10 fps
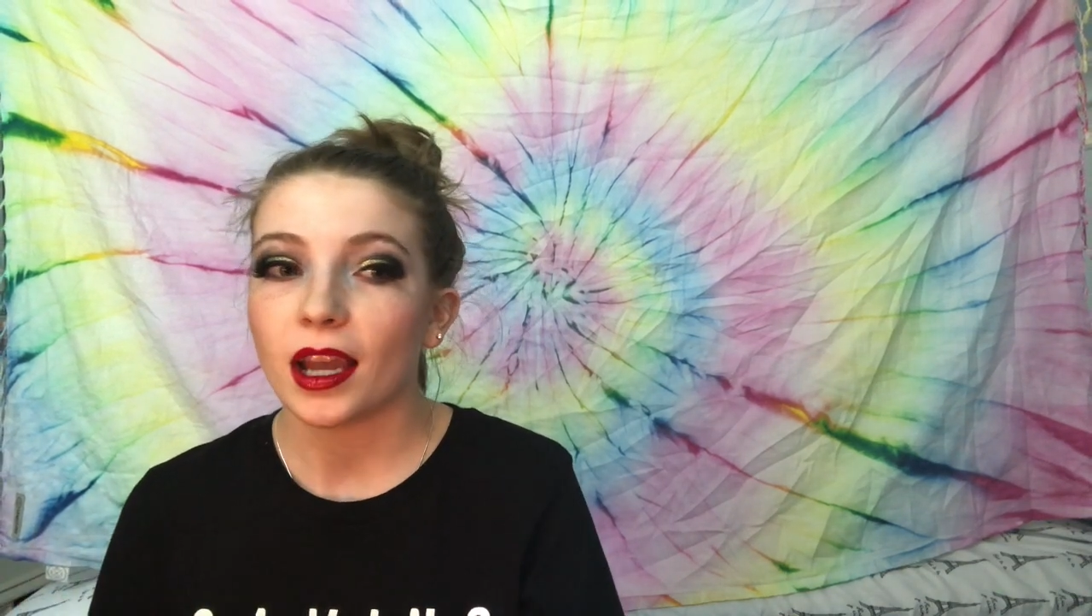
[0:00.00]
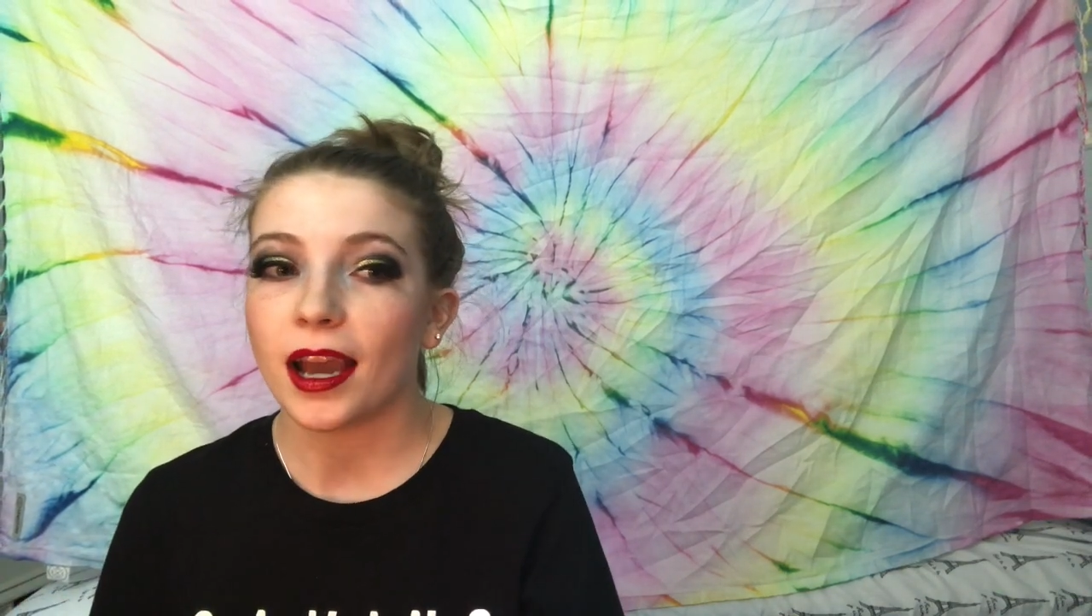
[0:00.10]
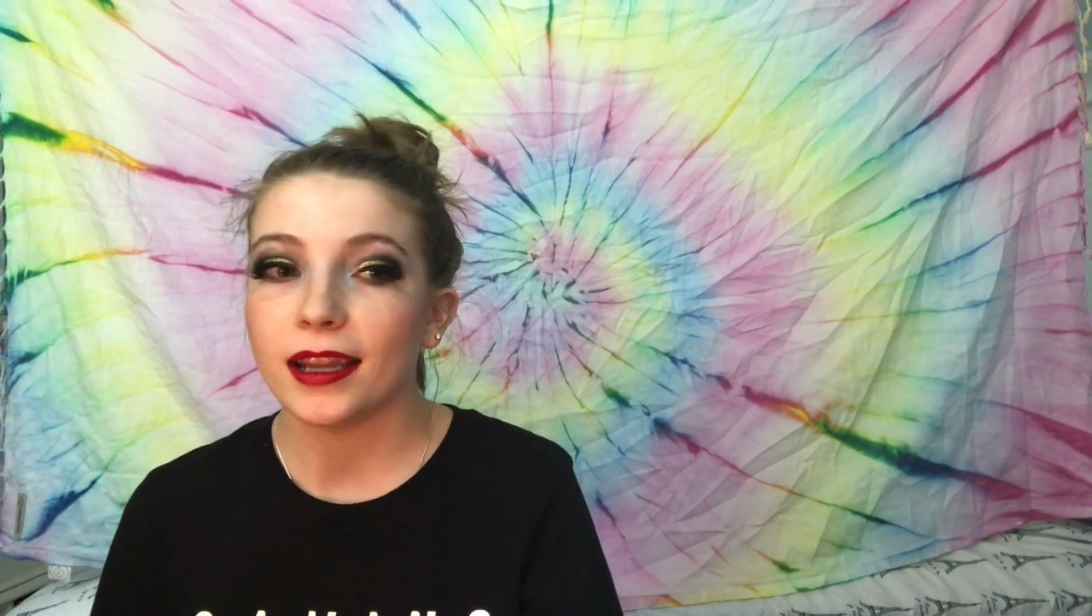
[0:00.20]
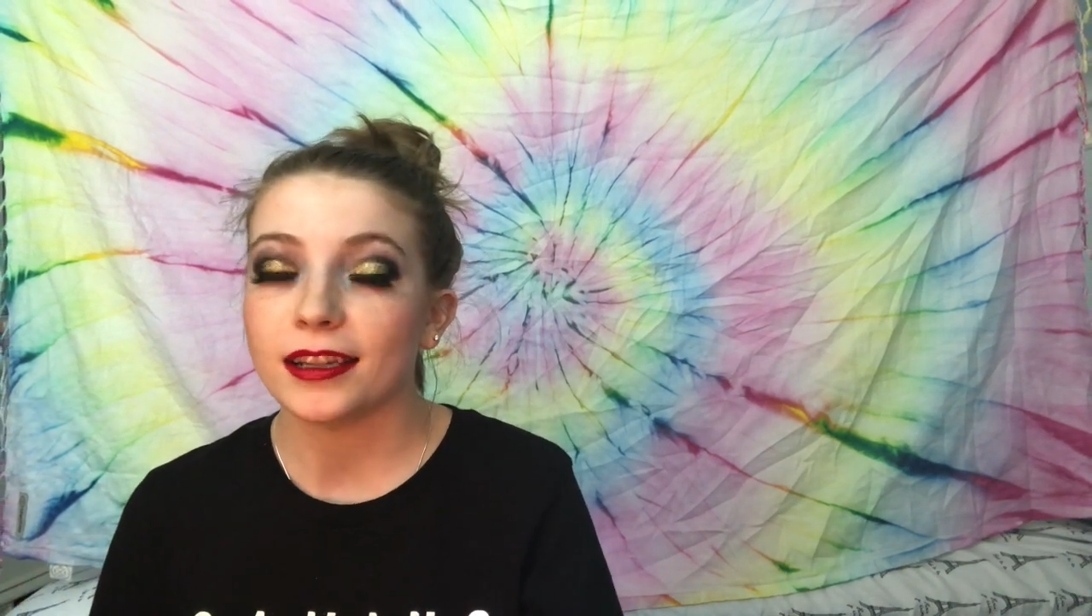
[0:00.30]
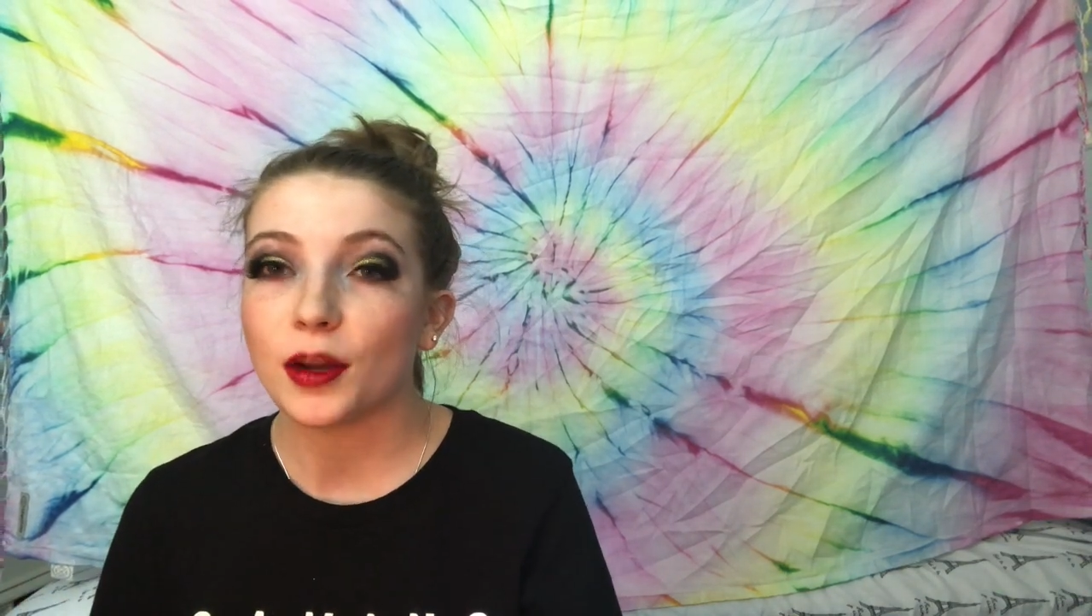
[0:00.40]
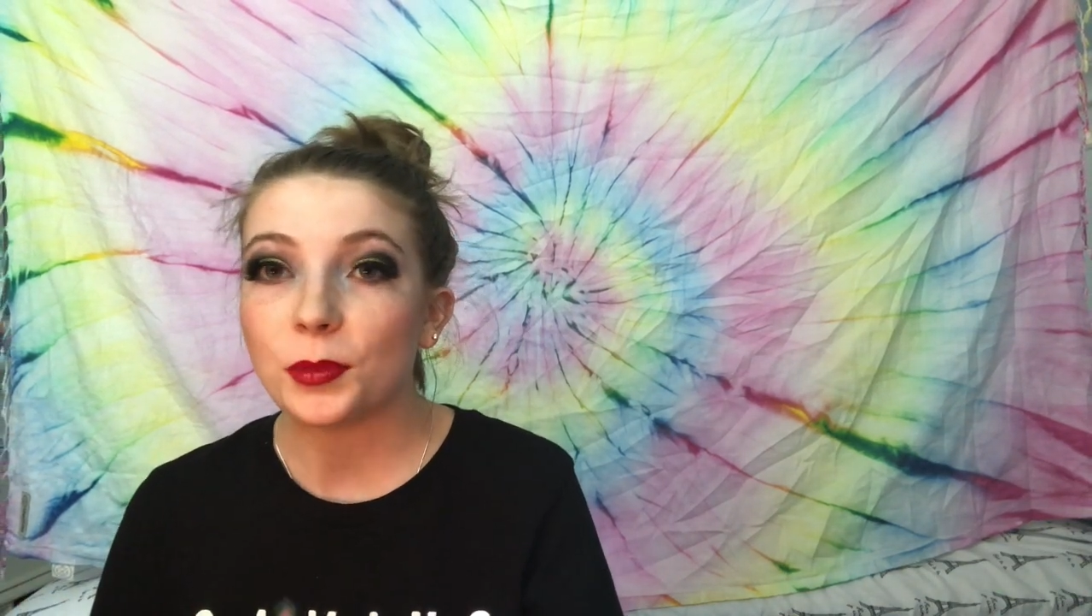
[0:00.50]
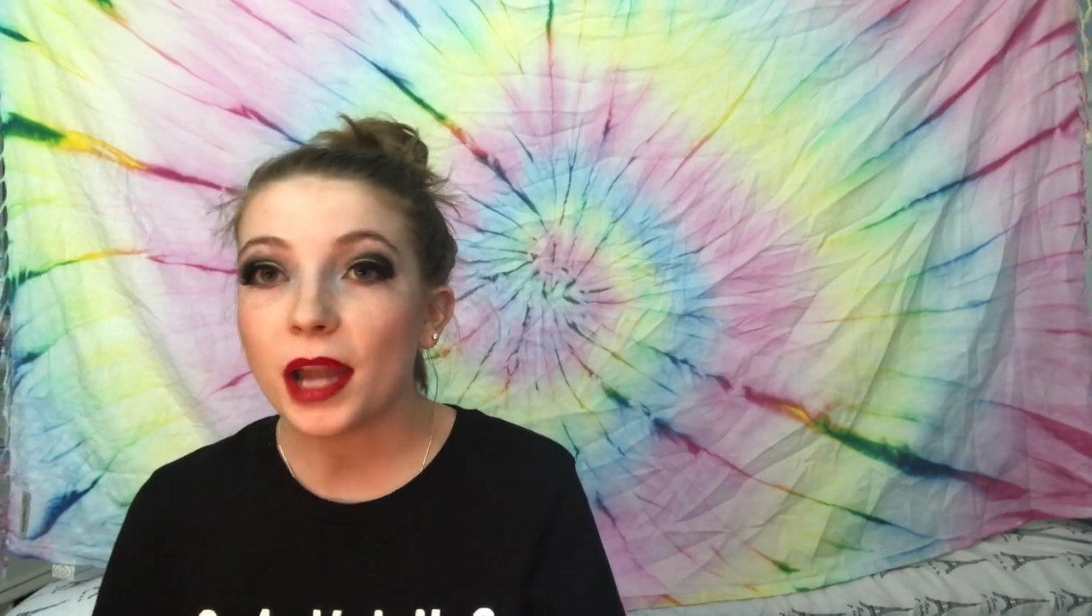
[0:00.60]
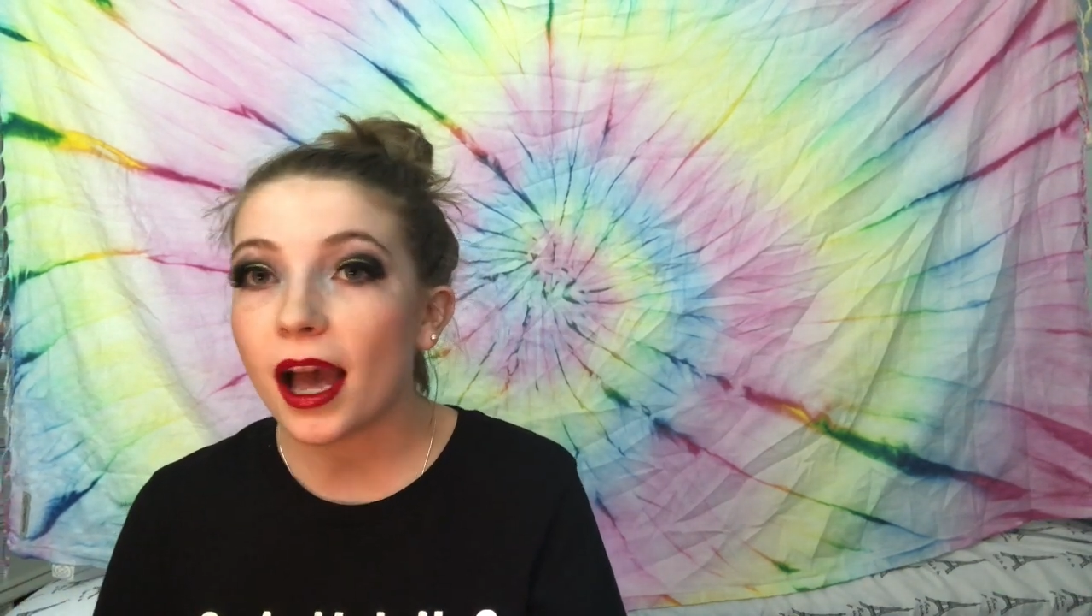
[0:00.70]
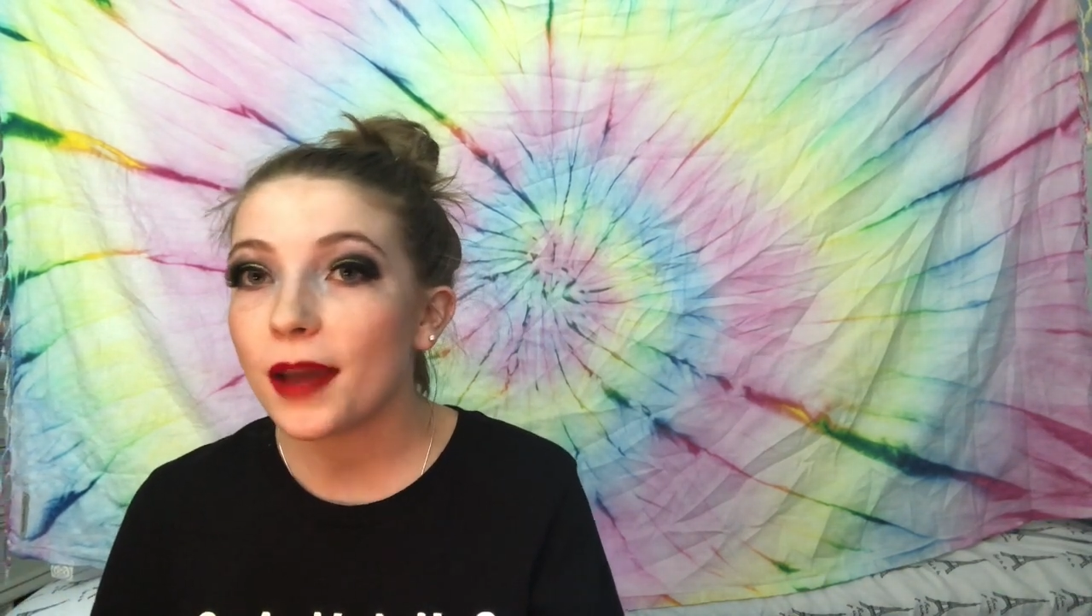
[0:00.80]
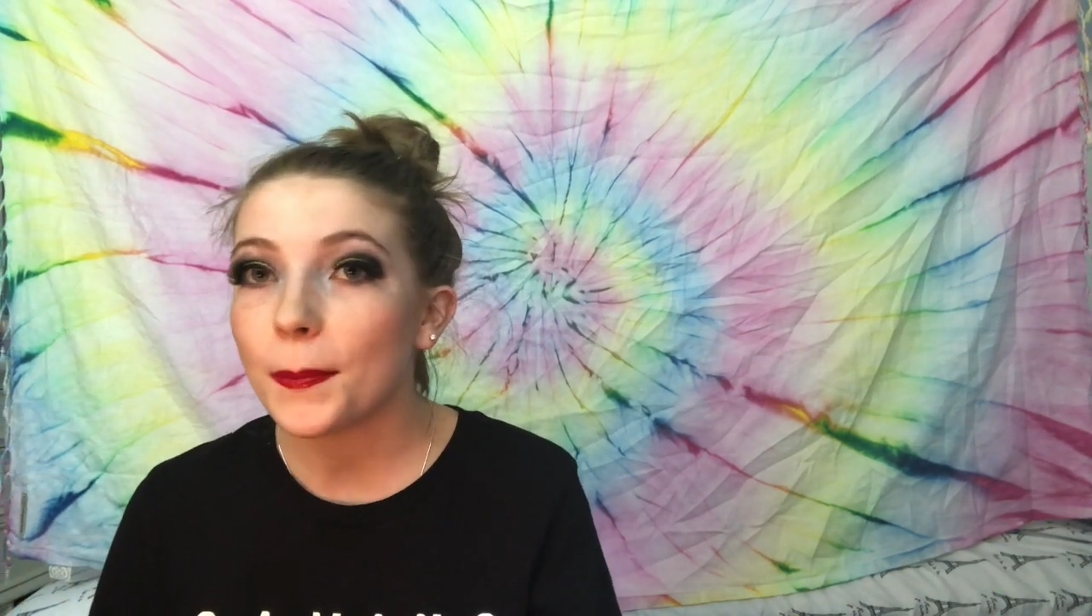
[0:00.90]
I ended up
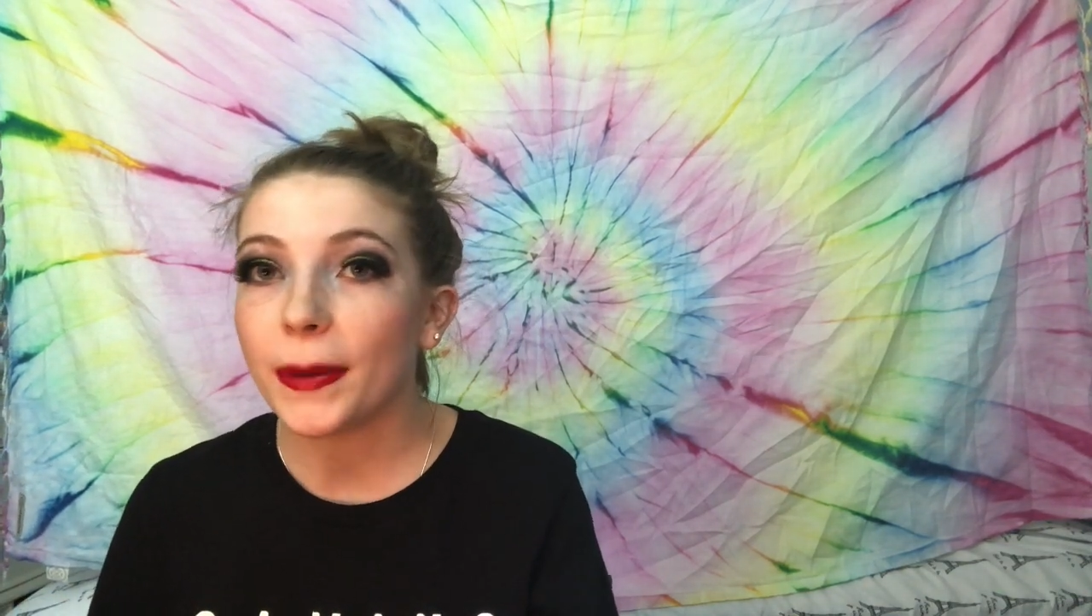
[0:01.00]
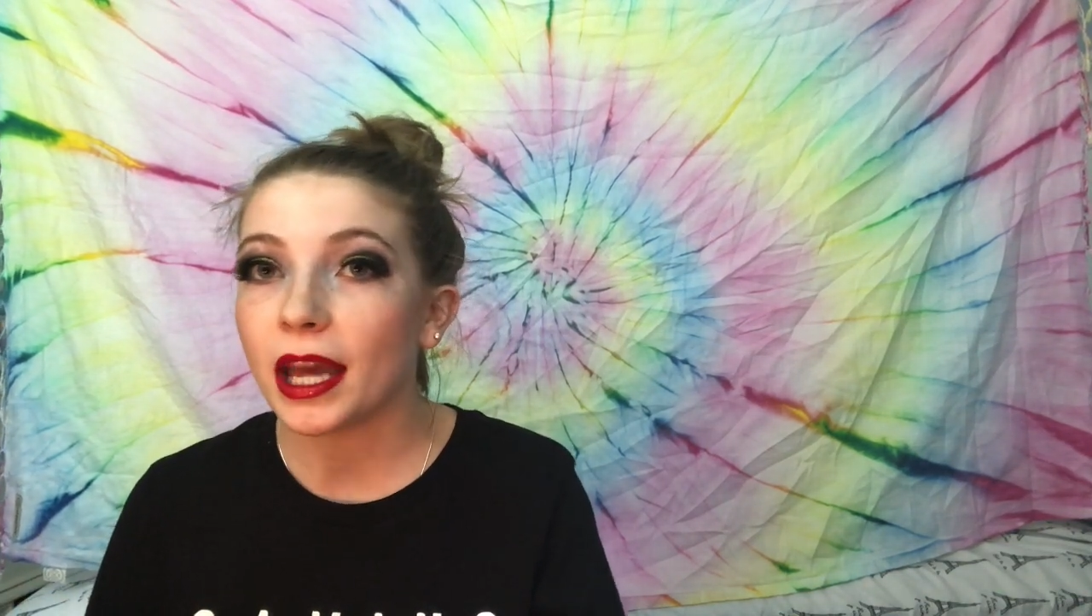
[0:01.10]
not,